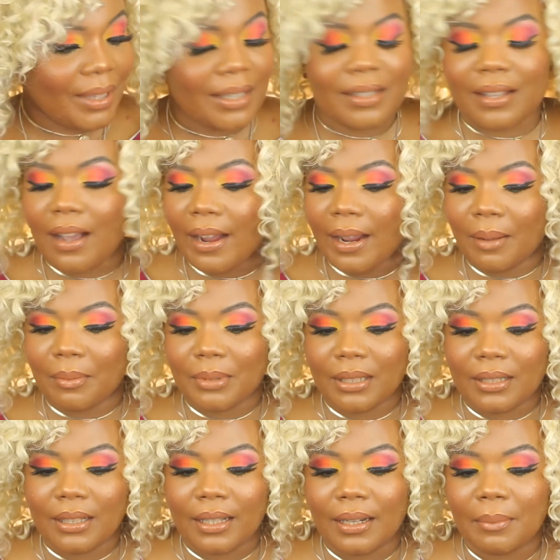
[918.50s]
Sorry, I'm
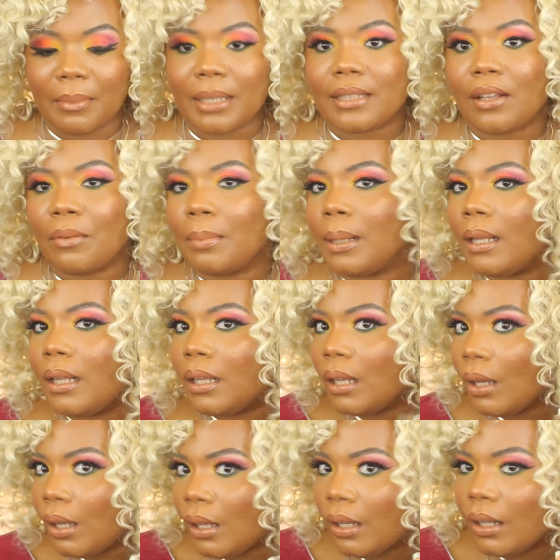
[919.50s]
just looking at myself, but
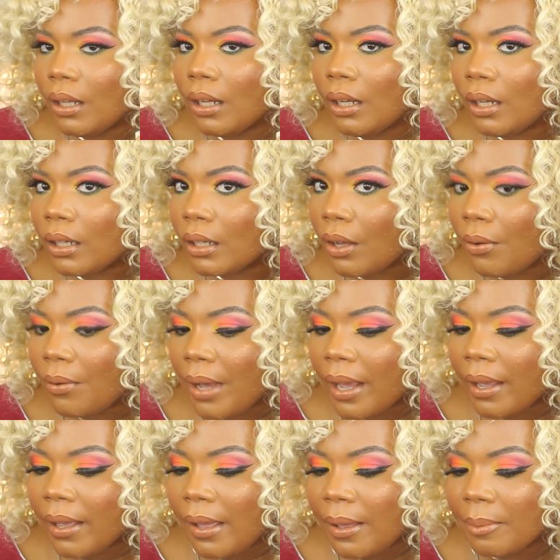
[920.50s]
look,
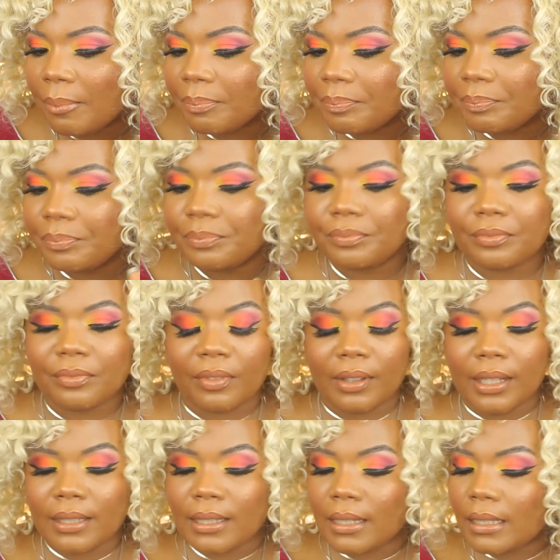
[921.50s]
okay,
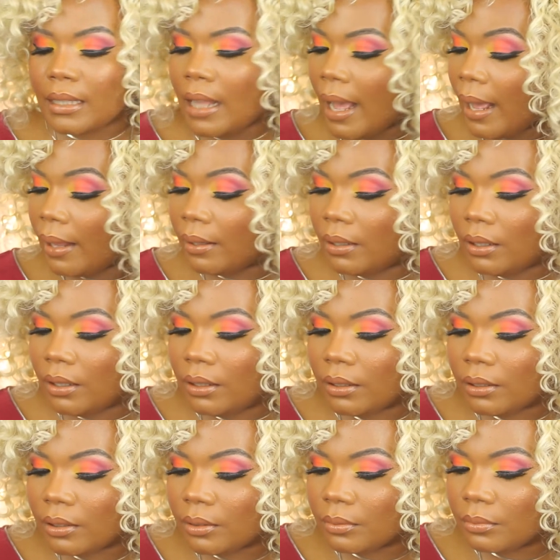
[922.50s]
this is the eye
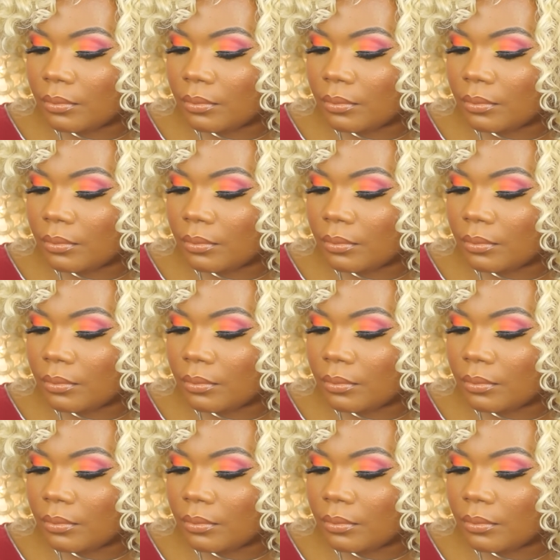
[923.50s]
look.